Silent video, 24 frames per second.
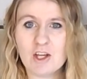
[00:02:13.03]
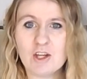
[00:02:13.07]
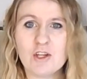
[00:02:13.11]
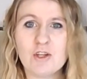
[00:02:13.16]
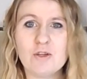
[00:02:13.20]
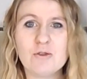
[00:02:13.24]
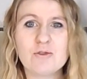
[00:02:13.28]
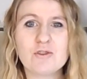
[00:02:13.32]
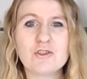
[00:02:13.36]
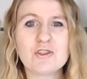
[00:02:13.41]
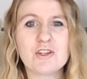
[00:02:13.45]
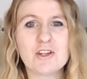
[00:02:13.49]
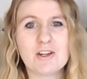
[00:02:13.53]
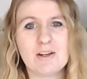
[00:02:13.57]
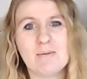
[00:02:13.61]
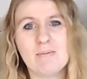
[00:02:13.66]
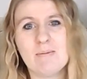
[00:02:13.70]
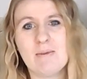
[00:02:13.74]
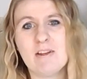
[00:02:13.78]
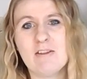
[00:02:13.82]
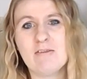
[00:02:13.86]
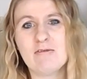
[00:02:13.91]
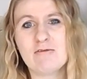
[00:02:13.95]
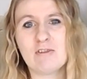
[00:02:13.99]
you shouldn't
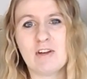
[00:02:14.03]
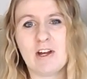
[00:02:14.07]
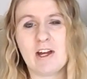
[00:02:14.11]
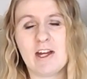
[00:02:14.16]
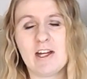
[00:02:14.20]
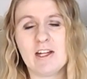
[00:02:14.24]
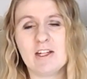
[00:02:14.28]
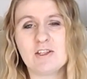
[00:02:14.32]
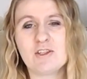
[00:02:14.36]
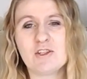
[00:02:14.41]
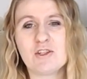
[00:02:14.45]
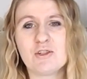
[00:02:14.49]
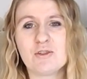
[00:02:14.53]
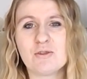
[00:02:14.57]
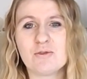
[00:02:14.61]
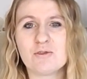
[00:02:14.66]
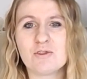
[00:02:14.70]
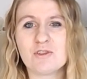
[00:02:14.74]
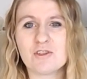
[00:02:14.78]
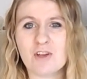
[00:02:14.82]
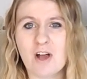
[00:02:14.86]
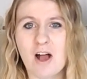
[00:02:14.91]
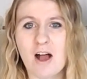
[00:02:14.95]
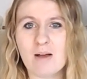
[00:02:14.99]
be afraid to
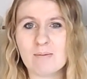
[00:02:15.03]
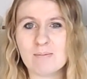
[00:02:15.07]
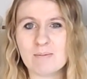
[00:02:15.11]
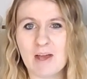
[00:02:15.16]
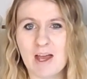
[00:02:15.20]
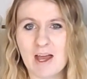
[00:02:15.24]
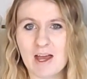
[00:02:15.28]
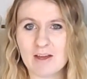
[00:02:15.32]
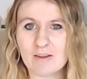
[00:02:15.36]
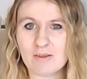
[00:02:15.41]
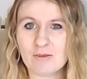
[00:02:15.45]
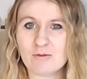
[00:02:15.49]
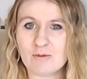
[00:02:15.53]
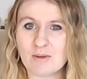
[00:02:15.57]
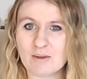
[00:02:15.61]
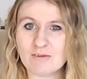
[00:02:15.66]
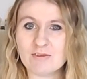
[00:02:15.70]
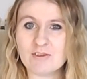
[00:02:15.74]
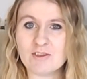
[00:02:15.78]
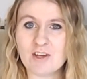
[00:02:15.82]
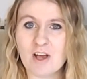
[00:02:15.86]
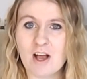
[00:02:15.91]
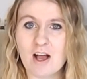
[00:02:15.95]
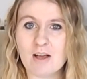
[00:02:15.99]
shop at
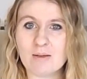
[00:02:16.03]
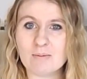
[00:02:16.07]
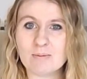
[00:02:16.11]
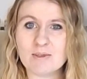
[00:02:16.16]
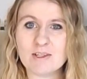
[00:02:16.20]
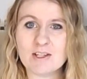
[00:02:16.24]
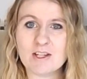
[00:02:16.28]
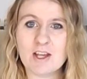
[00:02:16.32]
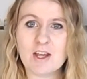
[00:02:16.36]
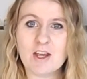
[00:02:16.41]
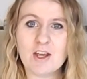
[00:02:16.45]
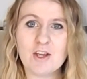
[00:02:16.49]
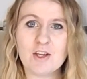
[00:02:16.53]
thrift shops.